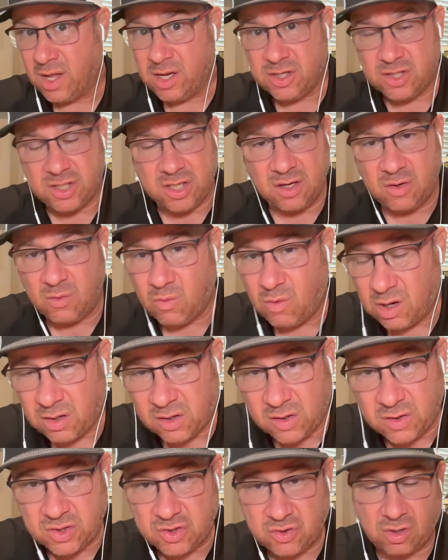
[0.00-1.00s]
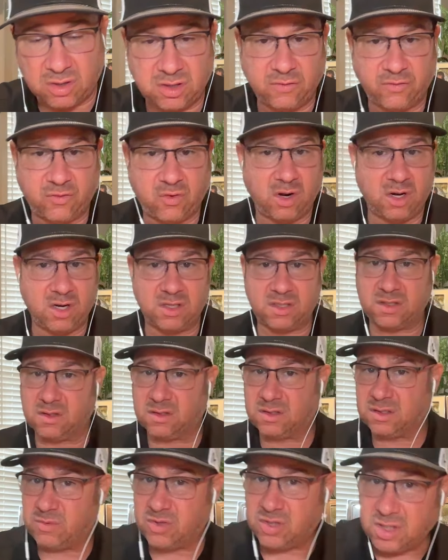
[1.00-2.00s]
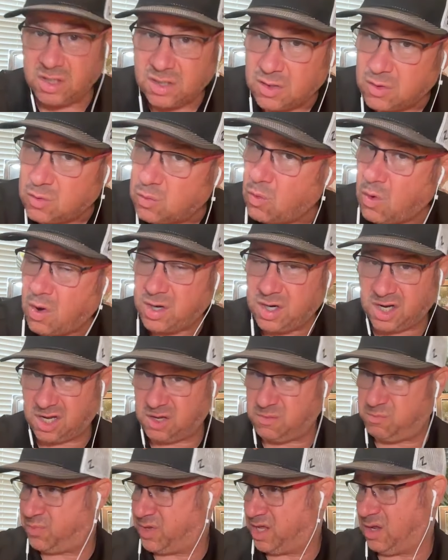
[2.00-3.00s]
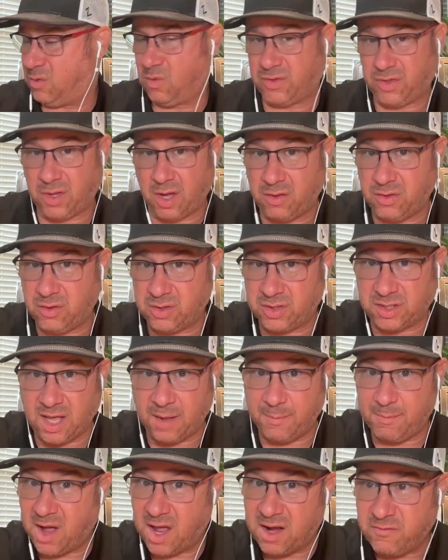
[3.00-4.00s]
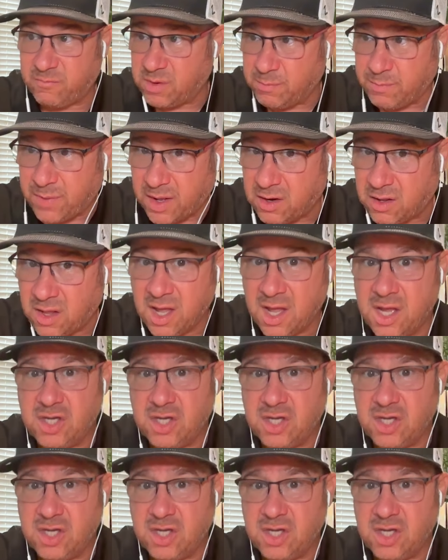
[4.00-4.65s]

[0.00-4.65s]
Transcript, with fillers: She didn't want constructive criticism. She didn't want to compete with others that might've been better.